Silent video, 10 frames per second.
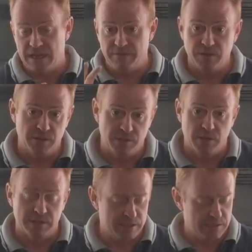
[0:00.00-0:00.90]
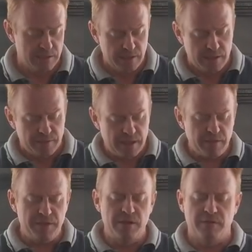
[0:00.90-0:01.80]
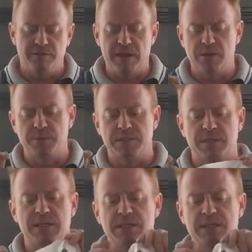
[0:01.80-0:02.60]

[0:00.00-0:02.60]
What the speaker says: having the dots. The other thing I found was the